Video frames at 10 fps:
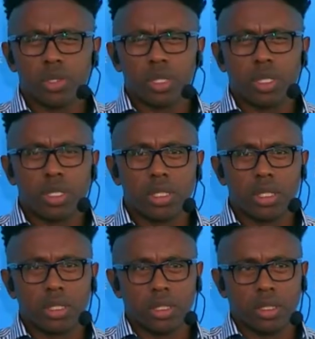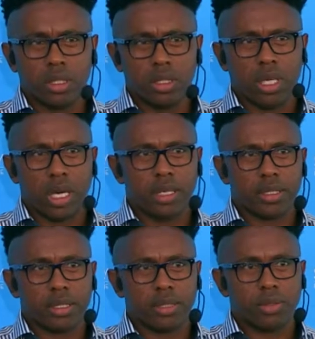13
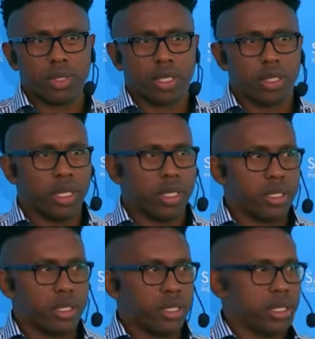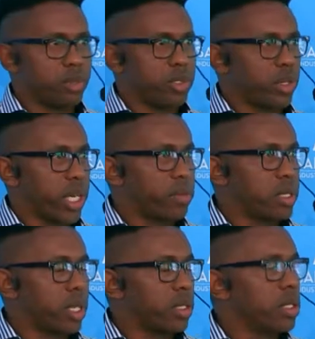guys, ladies and gentlemen, to Cape
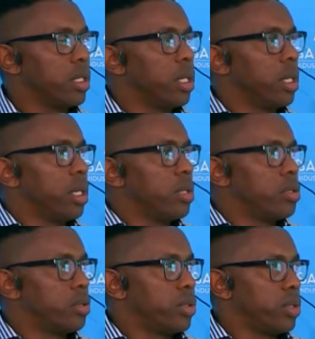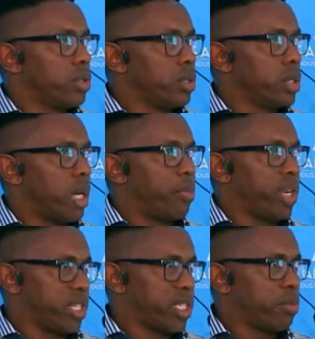Town to do
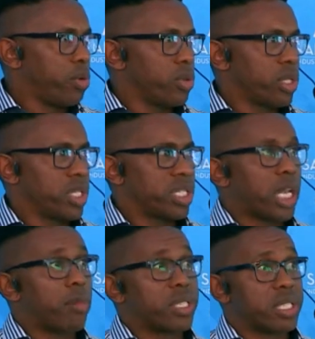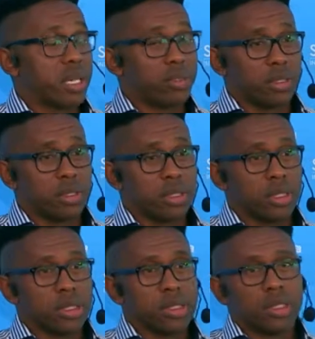apprenticeship courses at Simonstown.
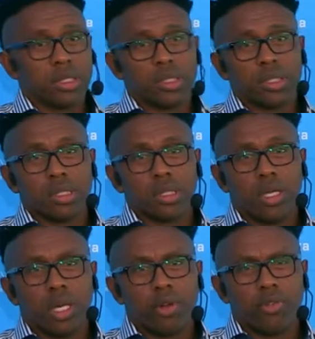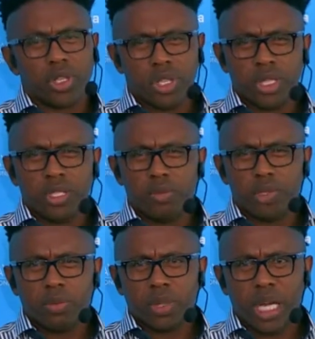For the 13
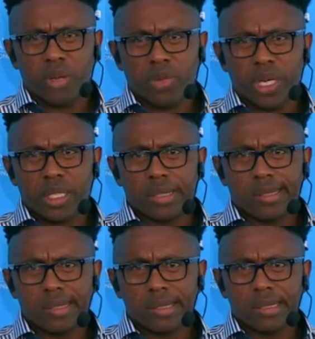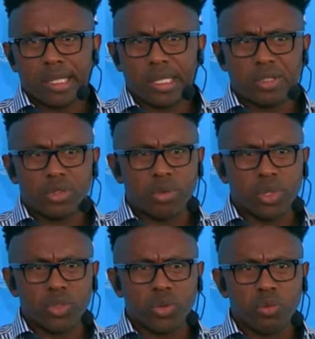people I paid, I think
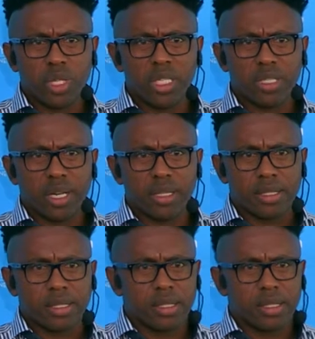2.2 million rands